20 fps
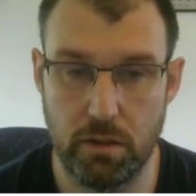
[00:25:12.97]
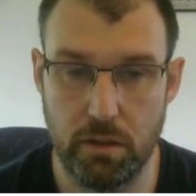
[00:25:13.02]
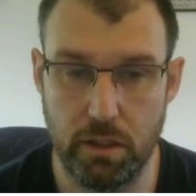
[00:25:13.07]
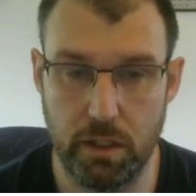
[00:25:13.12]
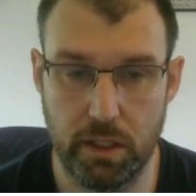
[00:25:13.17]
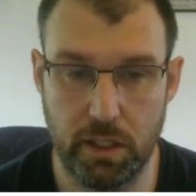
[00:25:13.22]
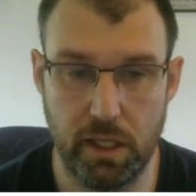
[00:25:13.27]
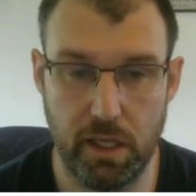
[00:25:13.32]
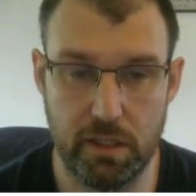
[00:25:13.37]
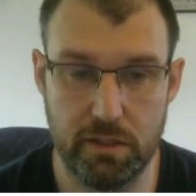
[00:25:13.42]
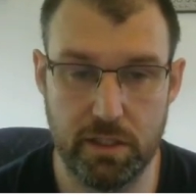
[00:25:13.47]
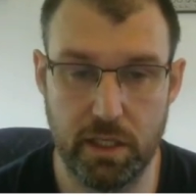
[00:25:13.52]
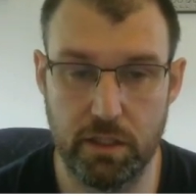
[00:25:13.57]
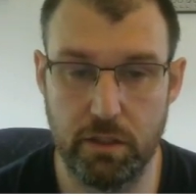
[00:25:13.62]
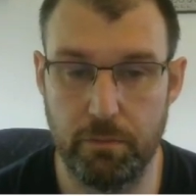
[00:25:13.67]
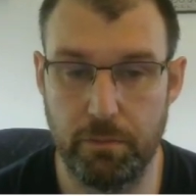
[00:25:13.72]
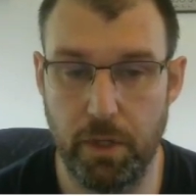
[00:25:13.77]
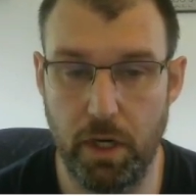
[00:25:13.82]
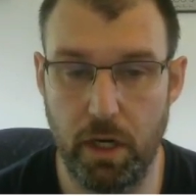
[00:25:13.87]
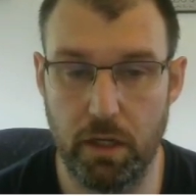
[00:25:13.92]
It can't take
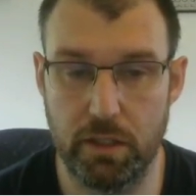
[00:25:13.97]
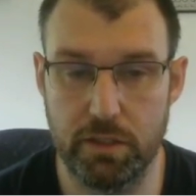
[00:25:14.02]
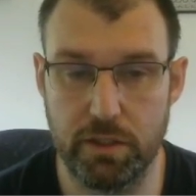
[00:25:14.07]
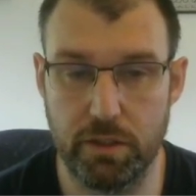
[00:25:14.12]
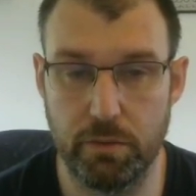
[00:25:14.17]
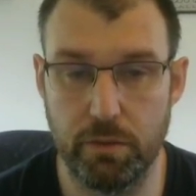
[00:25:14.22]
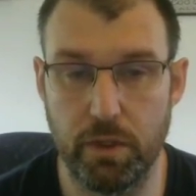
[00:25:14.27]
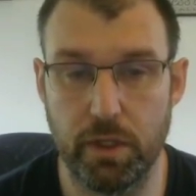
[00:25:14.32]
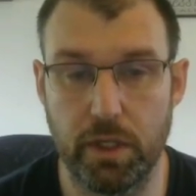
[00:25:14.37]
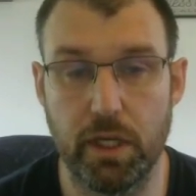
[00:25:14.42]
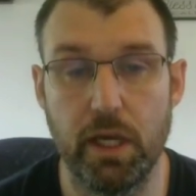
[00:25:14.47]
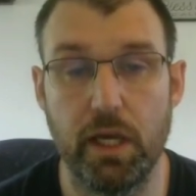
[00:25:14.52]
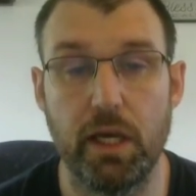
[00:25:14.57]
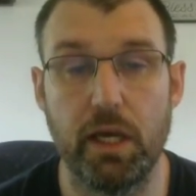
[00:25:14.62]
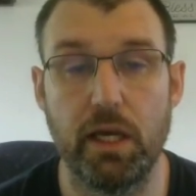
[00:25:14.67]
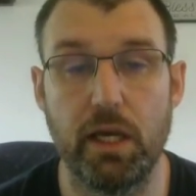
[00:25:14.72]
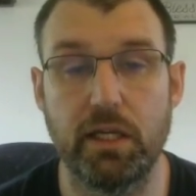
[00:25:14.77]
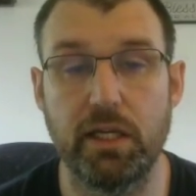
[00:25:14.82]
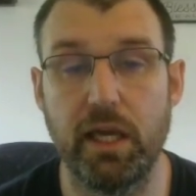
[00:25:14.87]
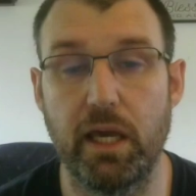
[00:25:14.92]
the pawn because of the rook.
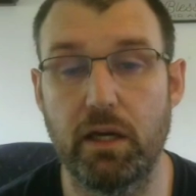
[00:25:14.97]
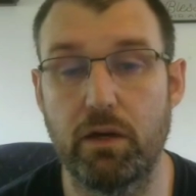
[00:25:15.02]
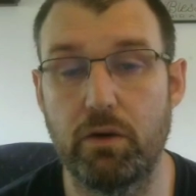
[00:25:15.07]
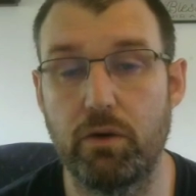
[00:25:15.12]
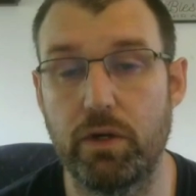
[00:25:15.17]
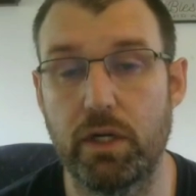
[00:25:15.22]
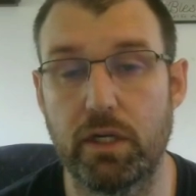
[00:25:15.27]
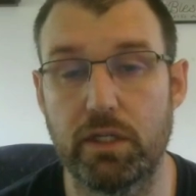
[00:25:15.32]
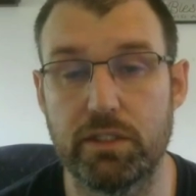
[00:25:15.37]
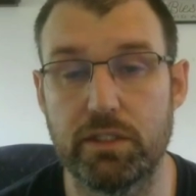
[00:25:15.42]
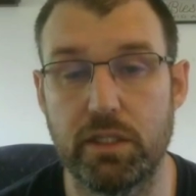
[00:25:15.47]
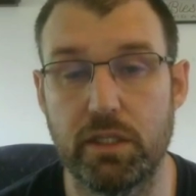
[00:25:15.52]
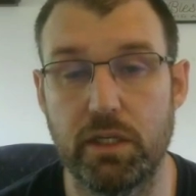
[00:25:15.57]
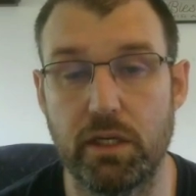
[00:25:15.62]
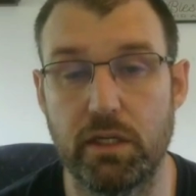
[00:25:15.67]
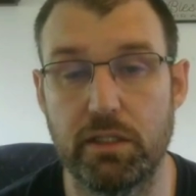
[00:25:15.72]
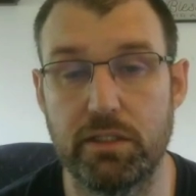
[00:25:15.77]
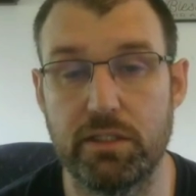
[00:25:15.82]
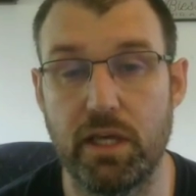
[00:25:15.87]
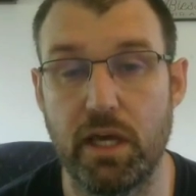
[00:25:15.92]
It can't go here because of the
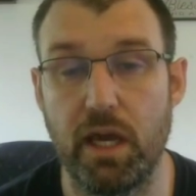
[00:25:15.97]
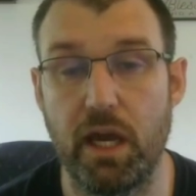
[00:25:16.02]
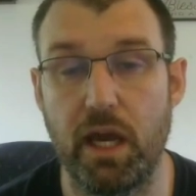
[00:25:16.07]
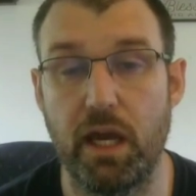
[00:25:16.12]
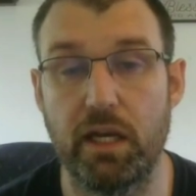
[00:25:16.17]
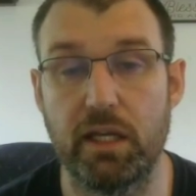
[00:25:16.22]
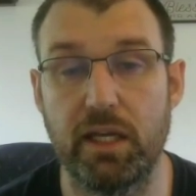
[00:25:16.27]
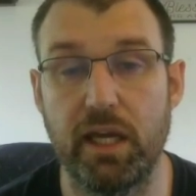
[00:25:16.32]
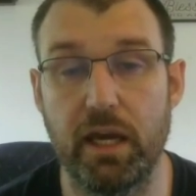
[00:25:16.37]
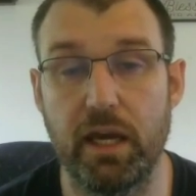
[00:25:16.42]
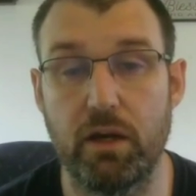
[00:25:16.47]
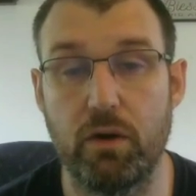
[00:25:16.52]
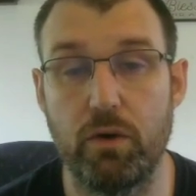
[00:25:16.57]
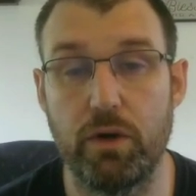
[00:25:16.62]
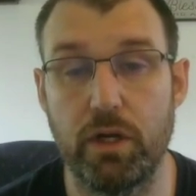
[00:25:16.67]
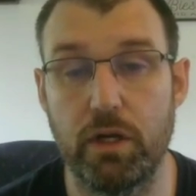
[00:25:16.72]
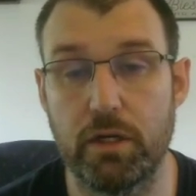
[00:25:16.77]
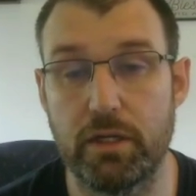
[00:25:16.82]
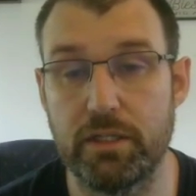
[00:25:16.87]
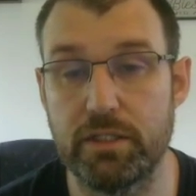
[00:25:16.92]
knight. And it can't go
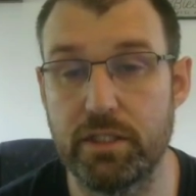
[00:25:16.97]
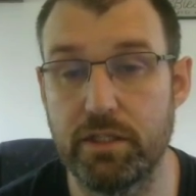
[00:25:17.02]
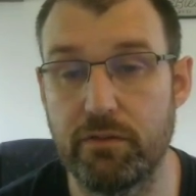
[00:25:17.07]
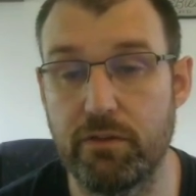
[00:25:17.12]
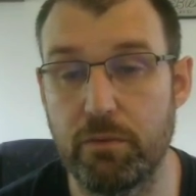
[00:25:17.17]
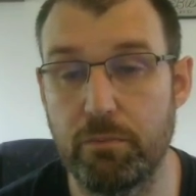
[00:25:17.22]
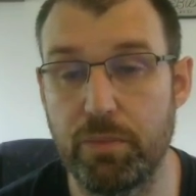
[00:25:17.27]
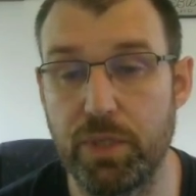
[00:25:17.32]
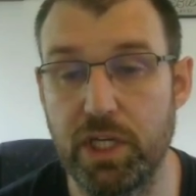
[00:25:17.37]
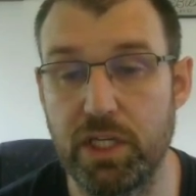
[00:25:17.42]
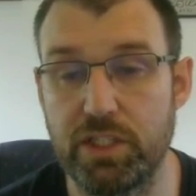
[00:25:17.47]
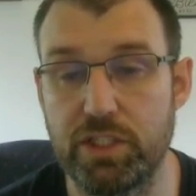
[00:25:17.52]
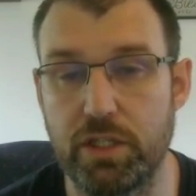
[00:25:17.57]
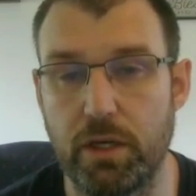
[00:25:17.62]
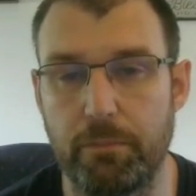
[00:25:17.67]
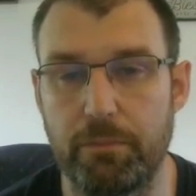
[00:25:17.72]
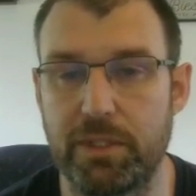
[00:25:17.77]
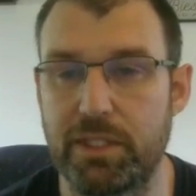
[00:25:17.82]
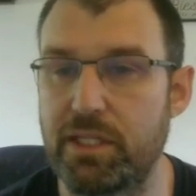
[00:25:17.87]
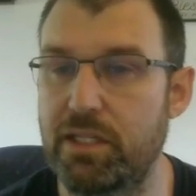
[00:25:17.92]
here because of the
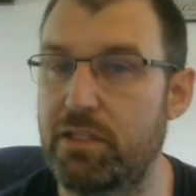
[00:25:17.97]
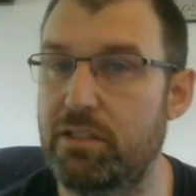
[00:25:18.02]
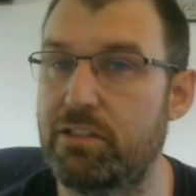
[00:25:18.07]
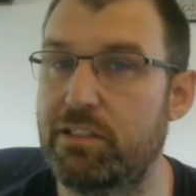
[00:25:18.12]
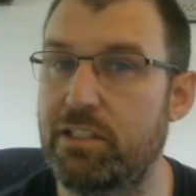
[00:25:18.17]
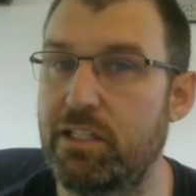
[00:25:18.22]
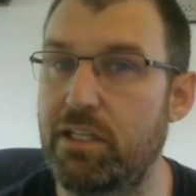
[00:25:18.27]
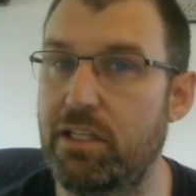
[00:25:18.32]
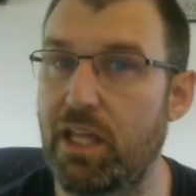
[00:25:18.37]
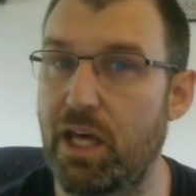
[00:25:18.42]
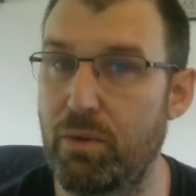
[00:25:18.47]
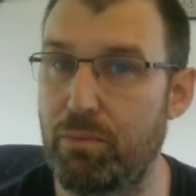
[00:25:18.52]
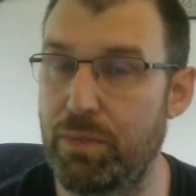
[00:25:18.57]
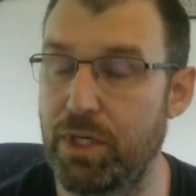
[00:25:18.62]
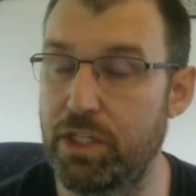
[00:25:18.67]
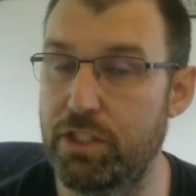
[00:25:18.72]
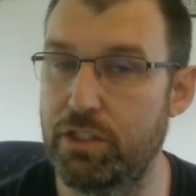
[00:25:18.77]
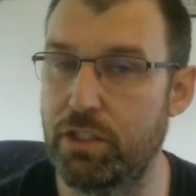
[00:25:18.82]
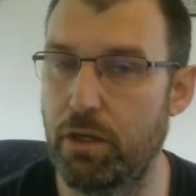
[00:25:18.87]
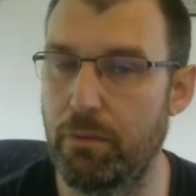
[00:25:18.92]
bishop. Did you see that
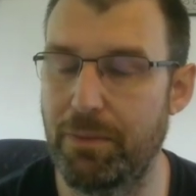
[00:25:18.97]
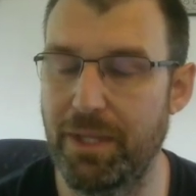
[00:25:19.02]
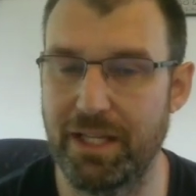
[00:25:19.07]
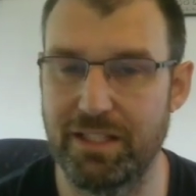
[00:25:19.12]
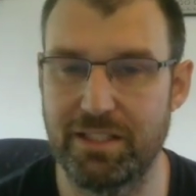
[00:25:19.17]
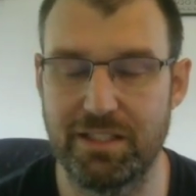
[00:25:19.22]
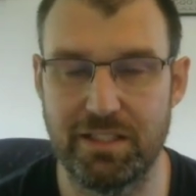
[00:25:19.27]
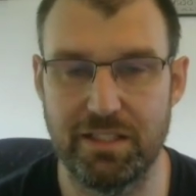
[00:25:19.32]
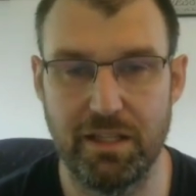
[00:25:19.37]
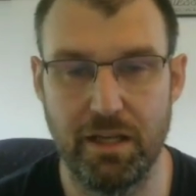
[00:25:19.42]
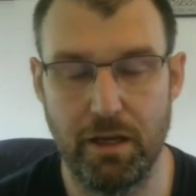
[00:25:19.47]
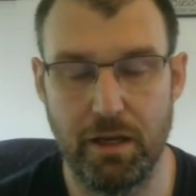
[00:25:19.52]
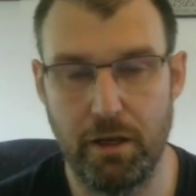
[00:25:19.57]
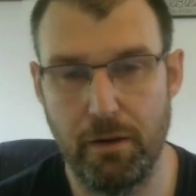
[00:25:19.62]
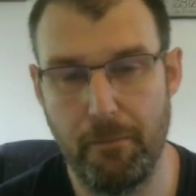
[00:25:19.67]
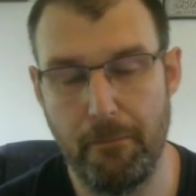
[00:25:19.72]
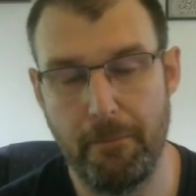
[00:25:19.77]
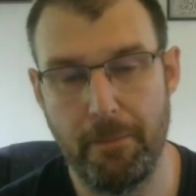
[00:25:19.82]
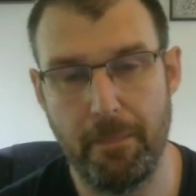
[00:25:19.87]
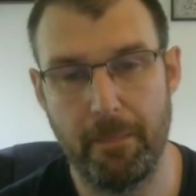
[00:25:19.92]
bishop? That's
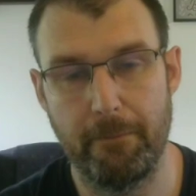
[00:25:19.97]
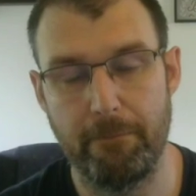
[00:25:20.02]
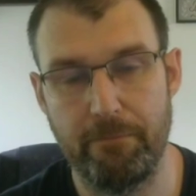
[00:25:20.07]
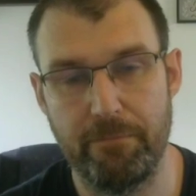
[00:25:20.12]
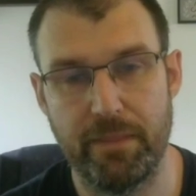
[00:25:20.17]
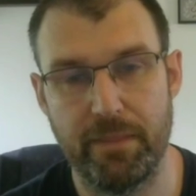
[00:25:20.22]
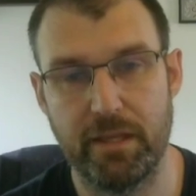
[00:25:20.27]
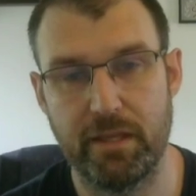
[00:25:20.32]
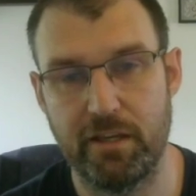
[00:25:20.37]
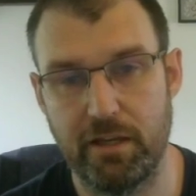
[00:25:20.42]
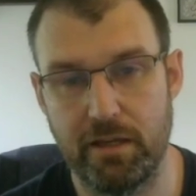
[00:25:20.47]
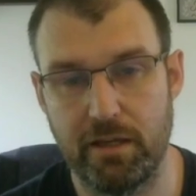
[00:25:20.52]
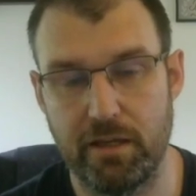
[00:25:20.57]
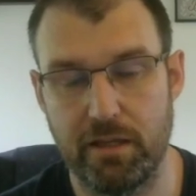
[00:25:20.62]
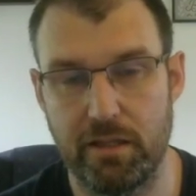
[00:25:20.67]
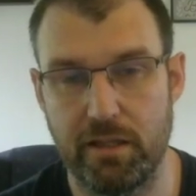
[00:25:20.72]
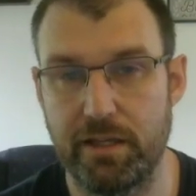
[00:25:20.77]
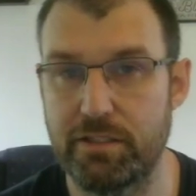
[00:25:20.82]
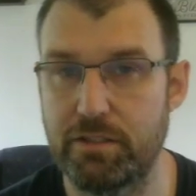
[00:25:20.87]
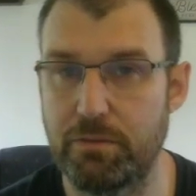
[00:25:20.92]

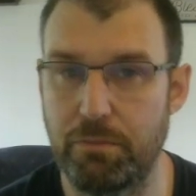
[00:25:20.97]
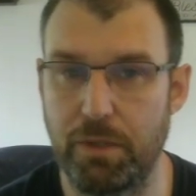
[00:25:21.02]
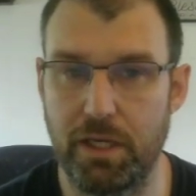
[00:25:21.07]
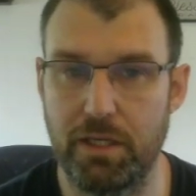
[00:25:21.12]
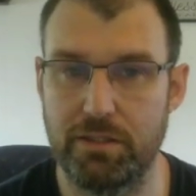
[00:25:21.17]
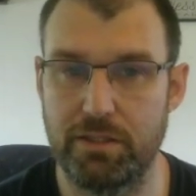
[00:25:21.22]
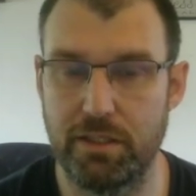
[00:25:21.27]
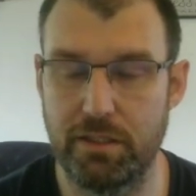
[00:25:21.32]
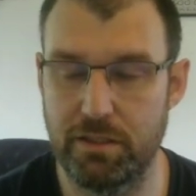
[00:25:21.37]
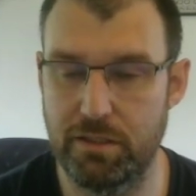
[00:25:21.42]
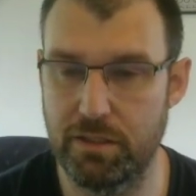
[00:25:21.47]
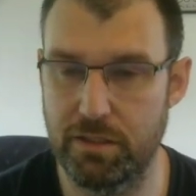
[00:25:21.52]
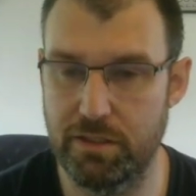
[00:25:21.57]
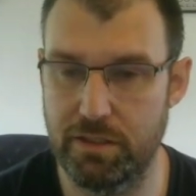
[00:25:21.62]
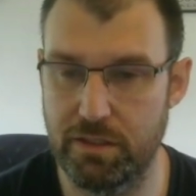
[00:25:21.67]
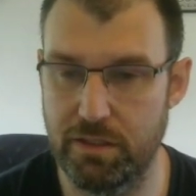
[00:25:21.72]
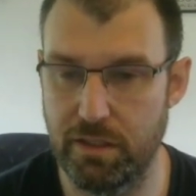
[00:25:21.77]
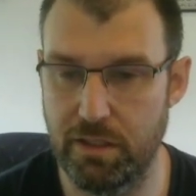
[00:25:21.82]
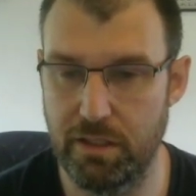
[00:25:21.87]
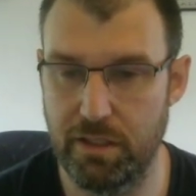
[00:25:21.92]
amazing.
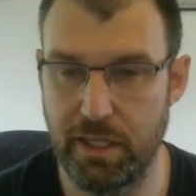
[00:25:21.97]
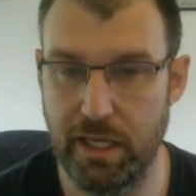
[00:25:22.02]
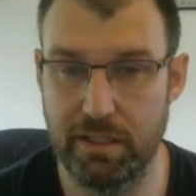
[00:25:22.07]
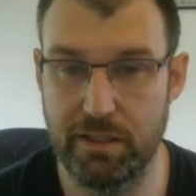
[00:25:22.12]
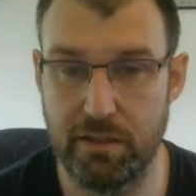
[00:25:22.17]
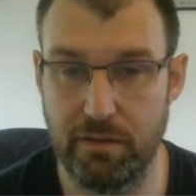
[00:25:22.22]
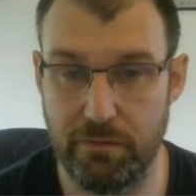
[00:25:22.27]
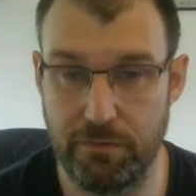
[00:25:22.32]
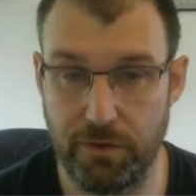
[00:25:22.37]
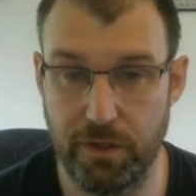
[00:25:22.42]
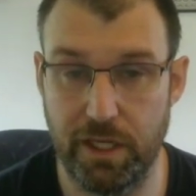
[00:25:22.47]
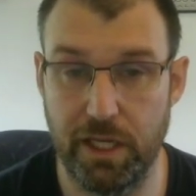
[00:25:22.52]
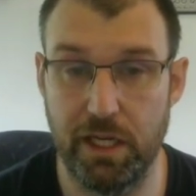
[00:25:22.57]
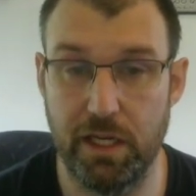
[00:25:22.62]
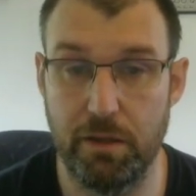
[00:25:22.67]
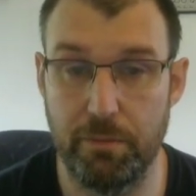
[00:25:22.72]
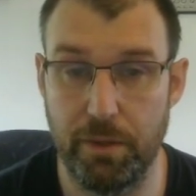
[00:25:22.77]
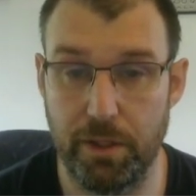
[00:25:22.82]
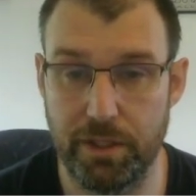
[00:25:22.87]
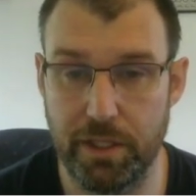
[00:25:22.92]
Just not
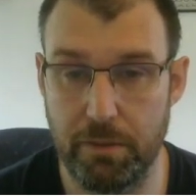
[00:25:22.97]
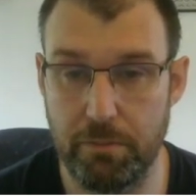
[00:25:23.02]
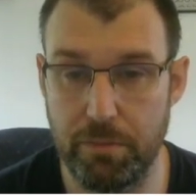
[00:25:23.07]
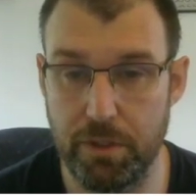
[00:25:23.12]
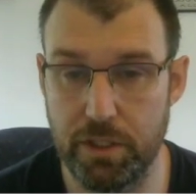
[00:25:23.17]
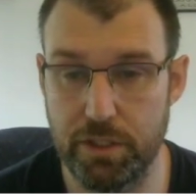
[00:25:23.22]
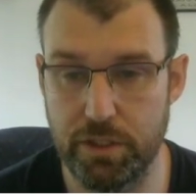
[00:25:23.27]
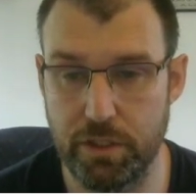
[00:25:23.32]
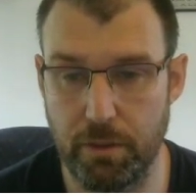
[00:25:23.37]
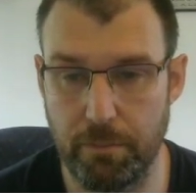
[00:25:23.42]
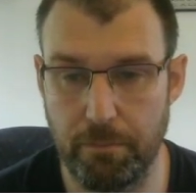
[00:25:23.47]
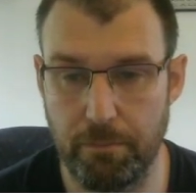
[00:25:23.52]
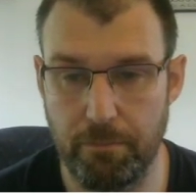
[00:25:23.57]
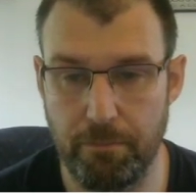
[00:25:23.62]
forgetting about that bishop.